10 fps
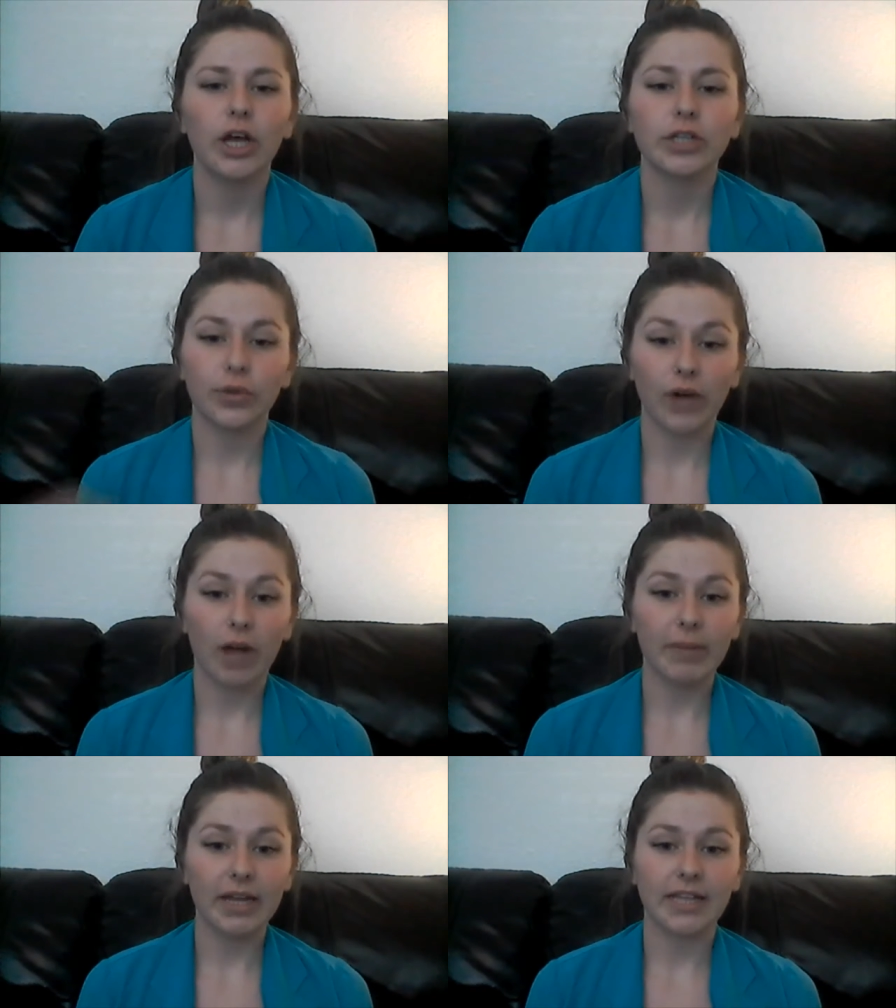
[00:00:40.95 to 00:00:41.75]
So
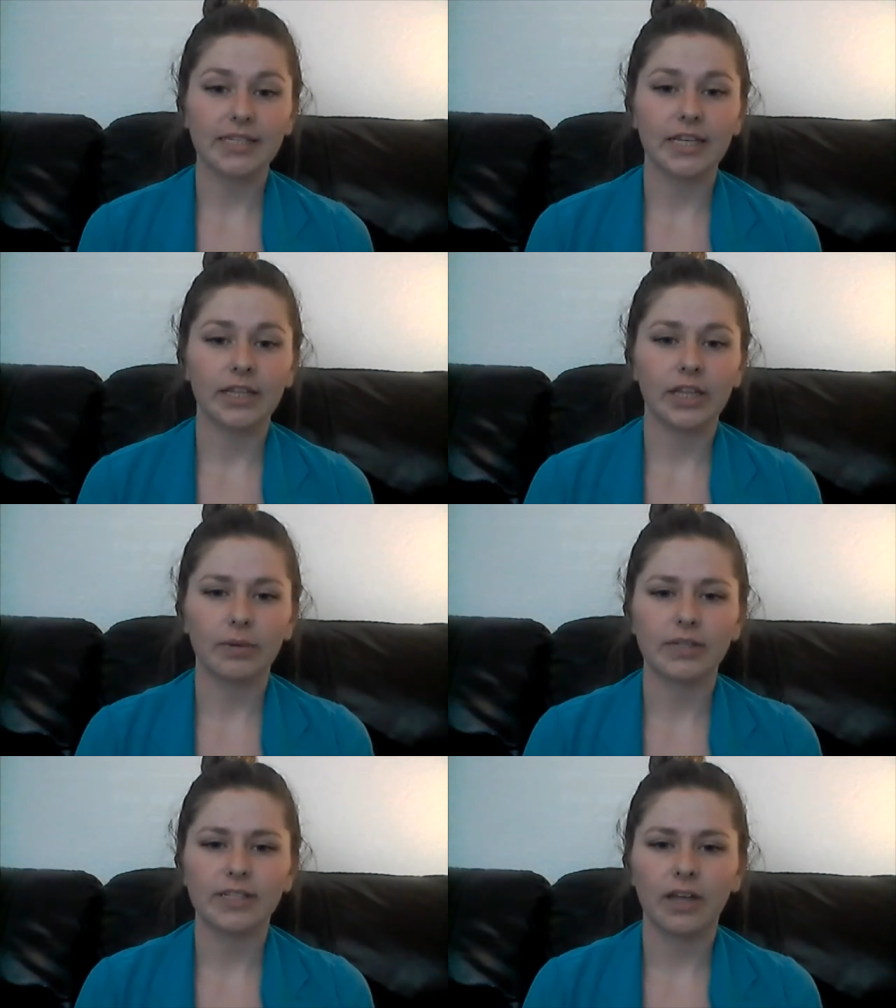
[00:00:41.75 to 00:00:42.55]
throughout my lesson,
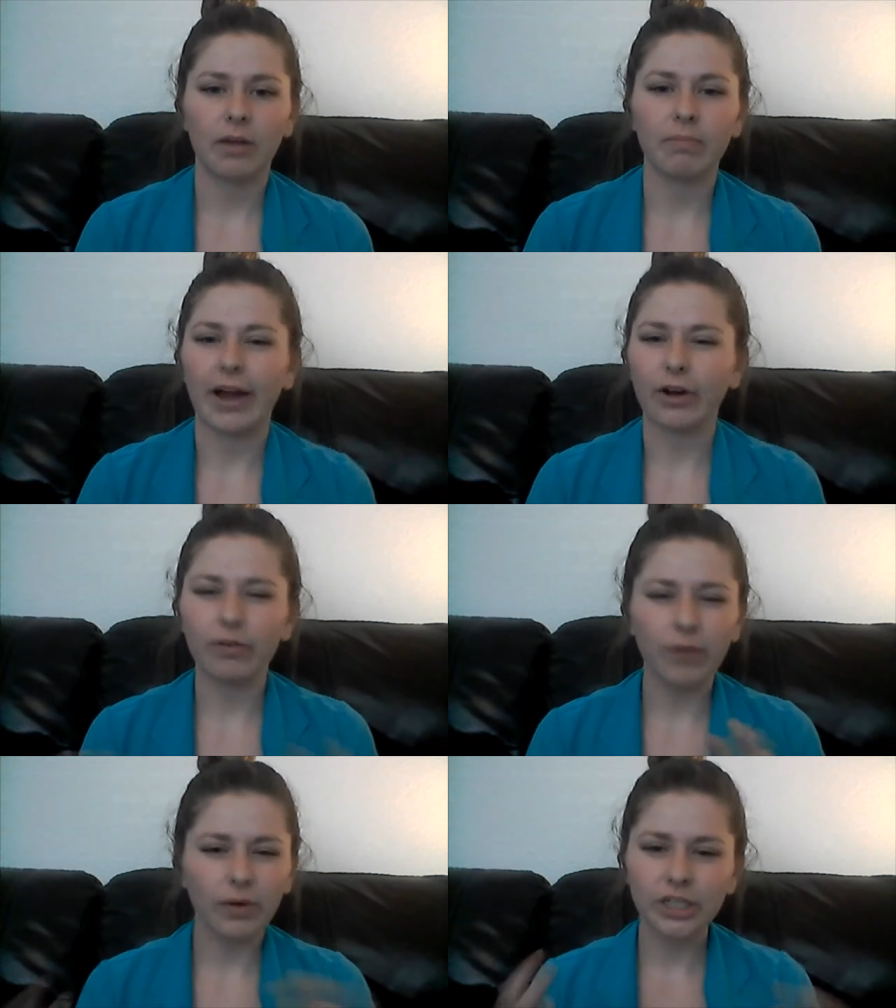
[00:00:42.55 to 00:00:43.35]
there was some
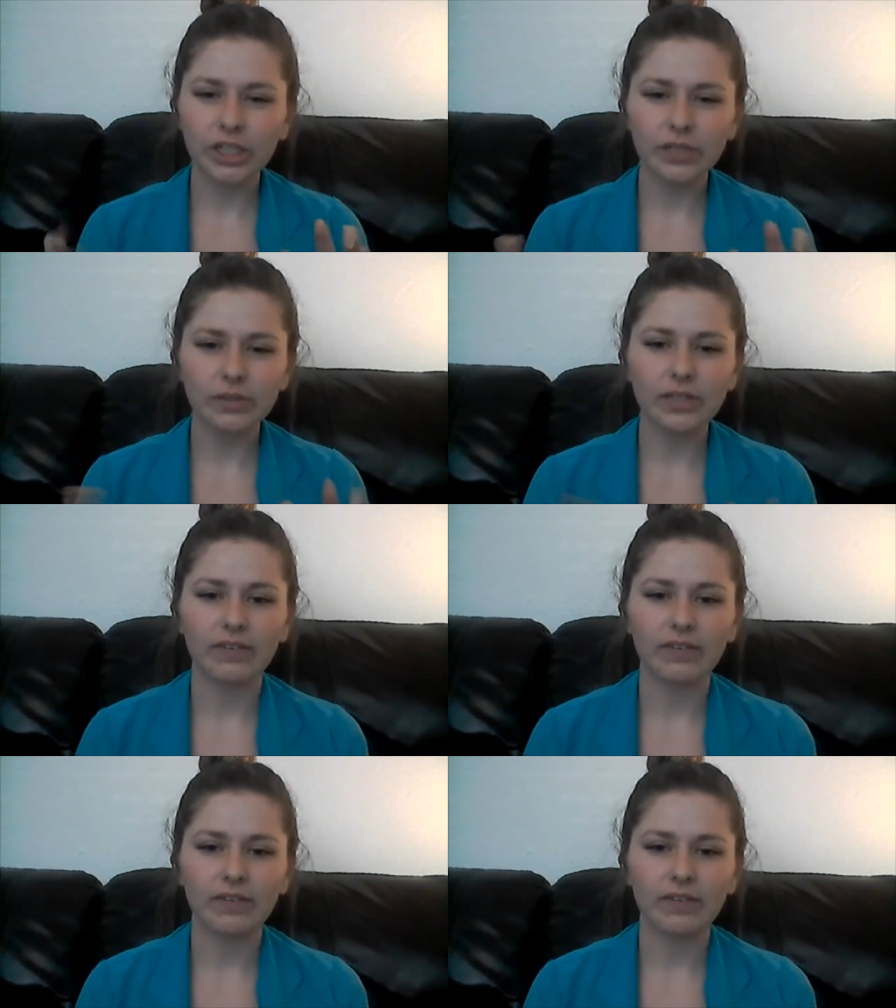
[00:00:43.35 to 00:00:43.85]
microphone issues,